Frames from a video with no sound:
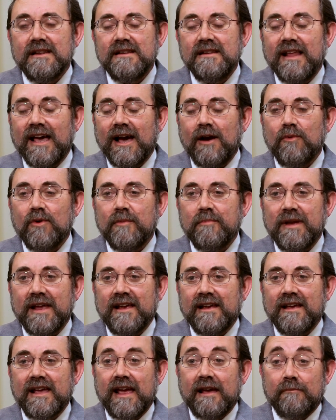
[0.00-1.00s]
Now we're
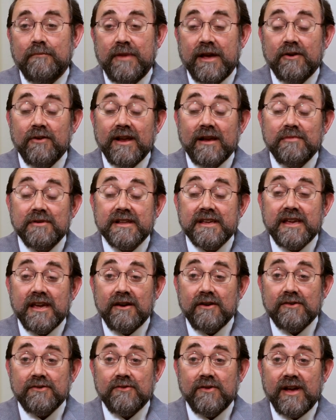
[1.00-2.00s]
be eh, better able to
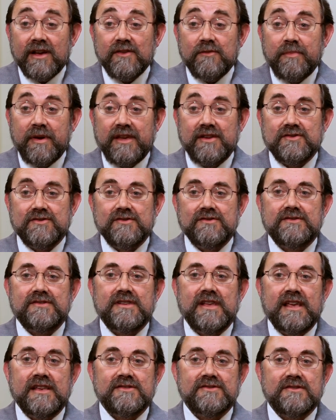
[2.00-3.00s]
characterize patients
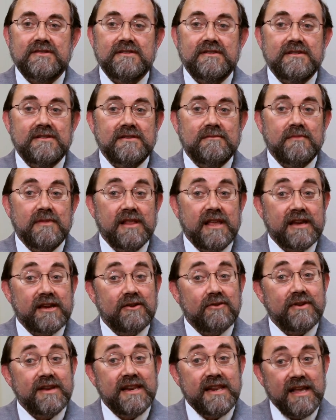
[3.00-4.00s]
as to the
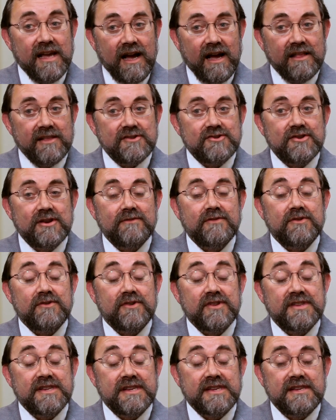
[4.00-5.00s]
molecular etiology of their
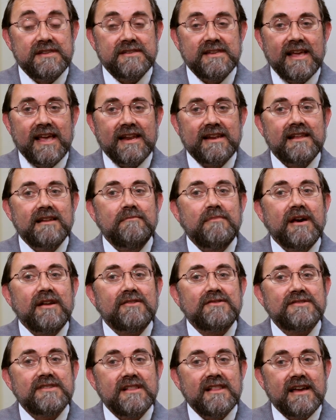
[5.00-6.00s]
disease and can
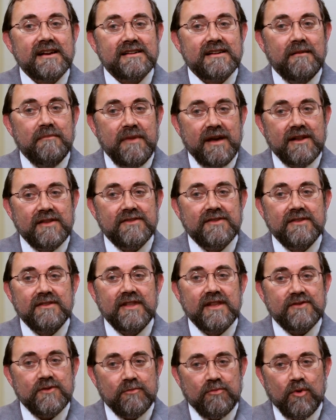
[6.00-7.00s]
better select a medicine
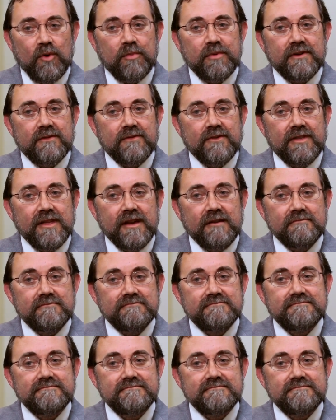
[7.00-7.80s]
that's appropriate for them.